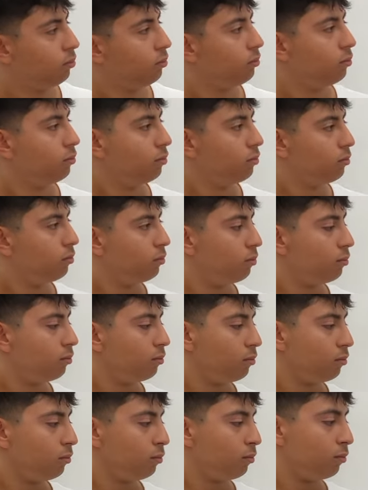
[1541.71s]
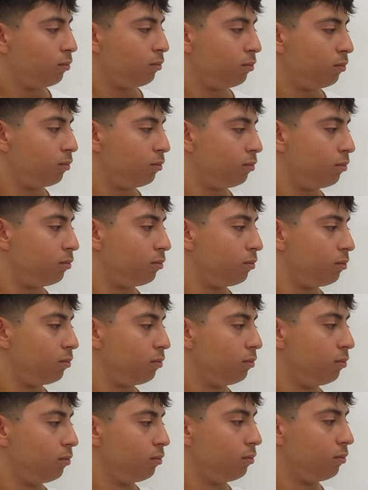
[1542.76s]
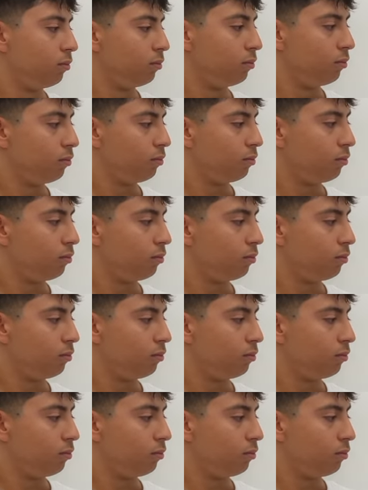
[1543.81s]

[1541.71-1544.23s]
The person shown says nothing.